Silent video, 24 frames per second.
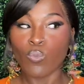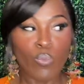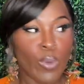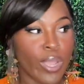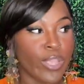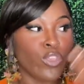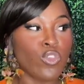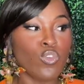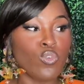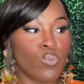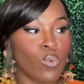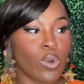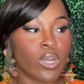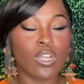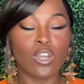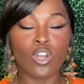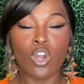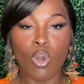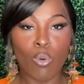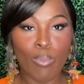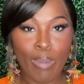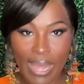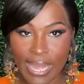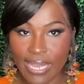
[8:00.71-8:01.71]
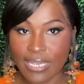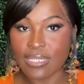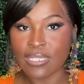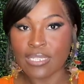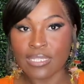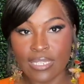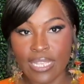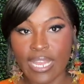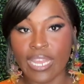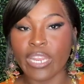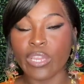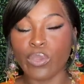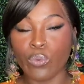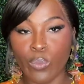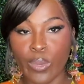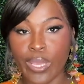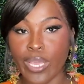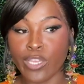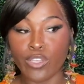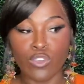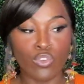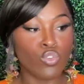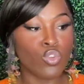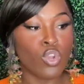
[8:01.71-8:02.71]
when you want to go buy a synthetic
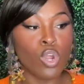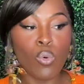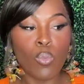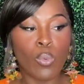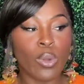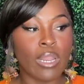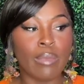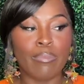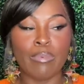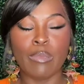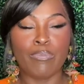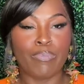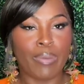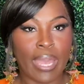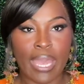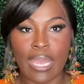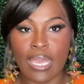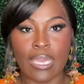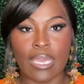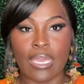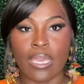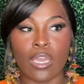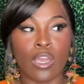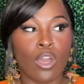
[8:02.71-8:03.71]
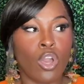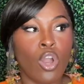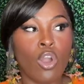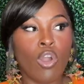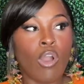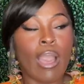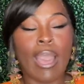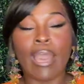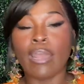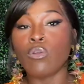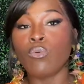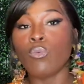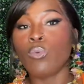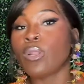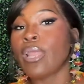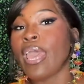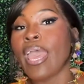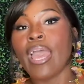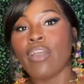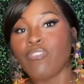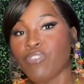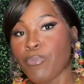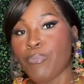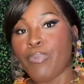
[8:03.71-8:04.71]
wig. See. You don't want to be paying. I don't want to
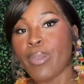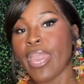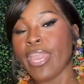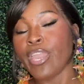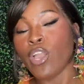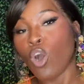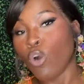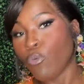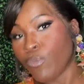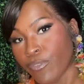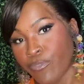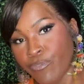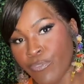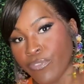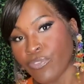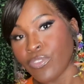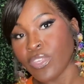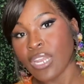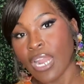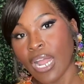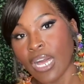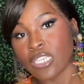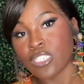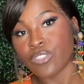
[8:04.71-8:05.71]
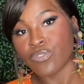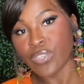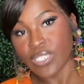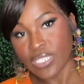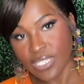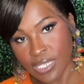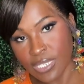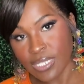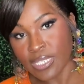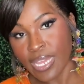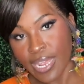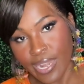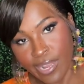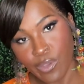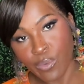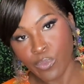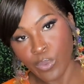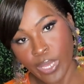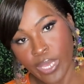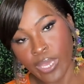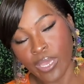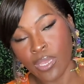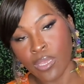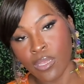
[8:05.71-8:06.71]
ever pay over fifty dollars for synthetic
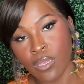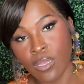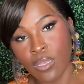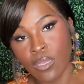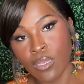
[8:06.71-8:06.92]
wig.